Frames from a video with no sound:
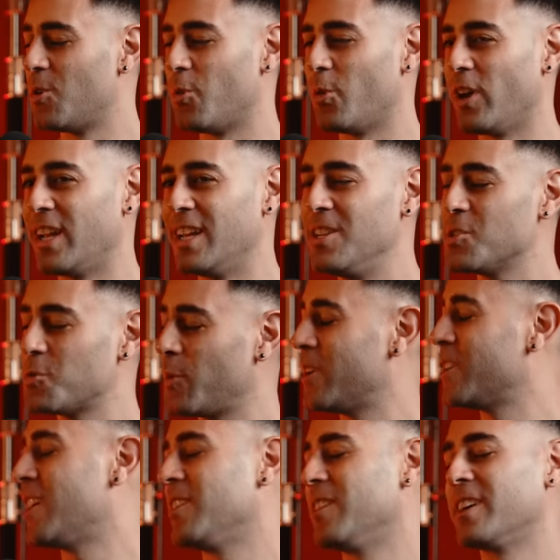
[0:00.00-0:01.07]
Right. It is
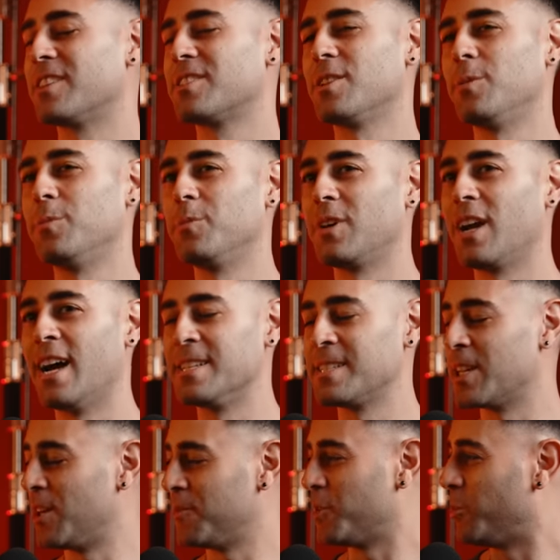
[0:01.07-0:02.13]
weird how, like, some guys
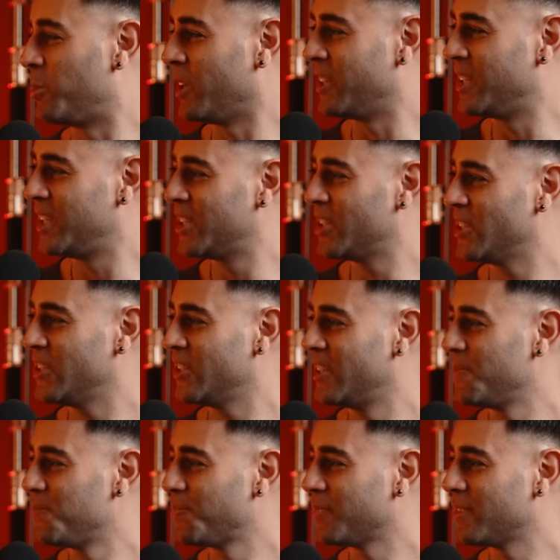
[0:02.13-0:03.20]
get off the plane here
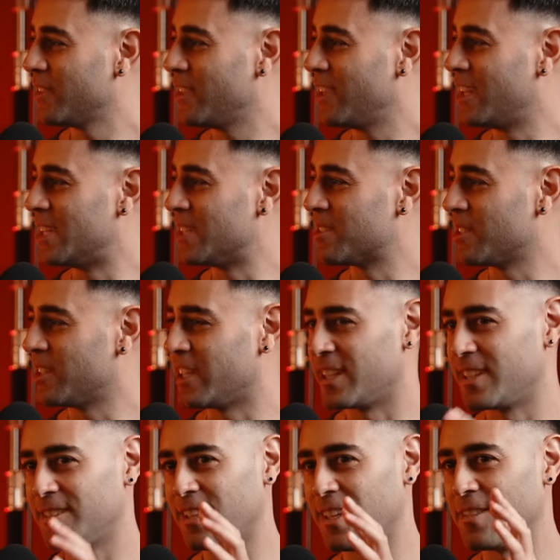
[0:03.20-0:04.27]
and it's
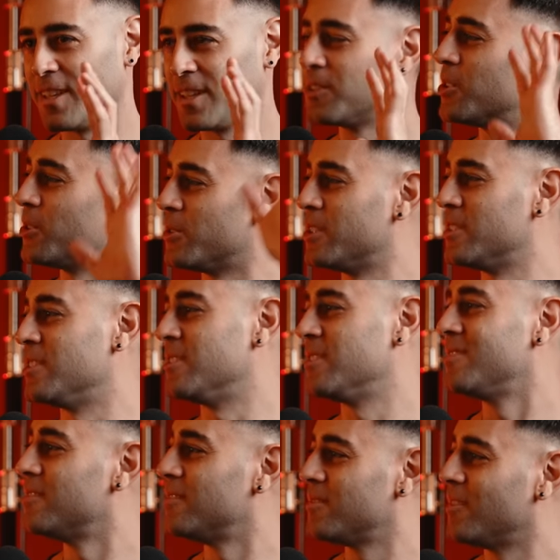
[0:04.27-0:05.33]
like they think they're in
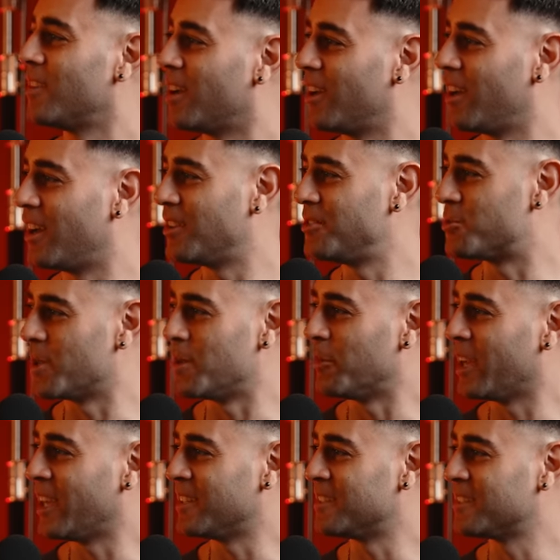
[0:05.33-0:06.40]

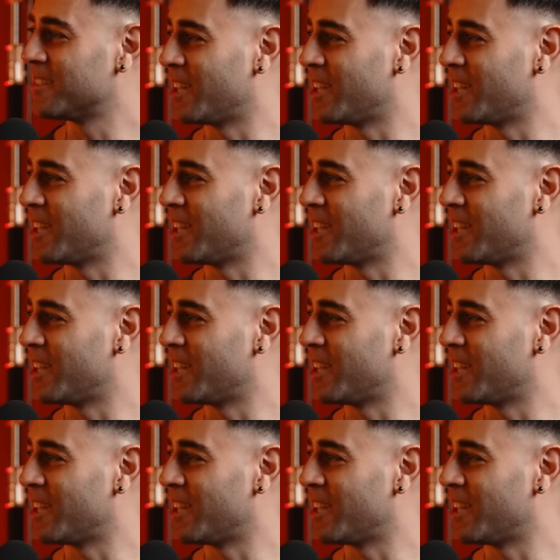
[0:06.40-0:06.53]
dreamland.